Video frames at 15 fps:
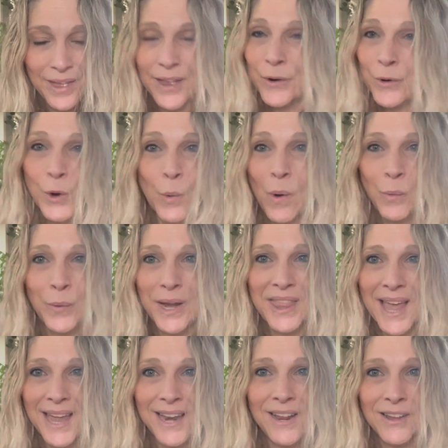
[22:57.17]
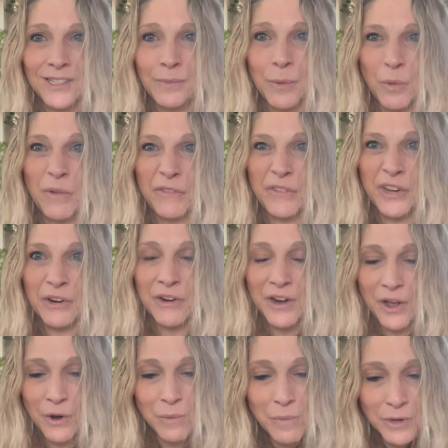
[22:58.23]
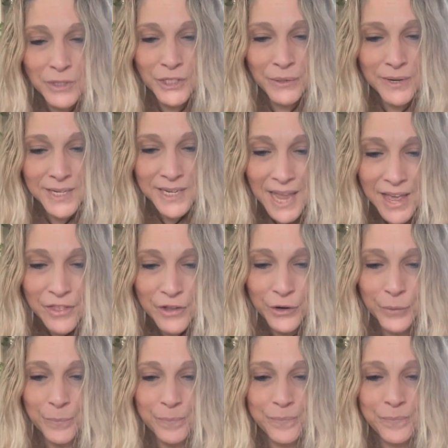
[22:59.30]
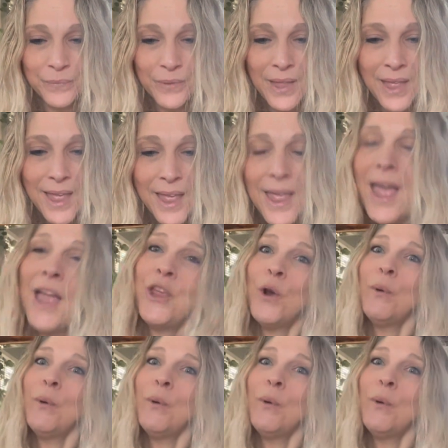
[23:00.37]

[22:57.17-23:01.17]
I don't know what week that is, but we'll figure it out and we'll do it together. And you know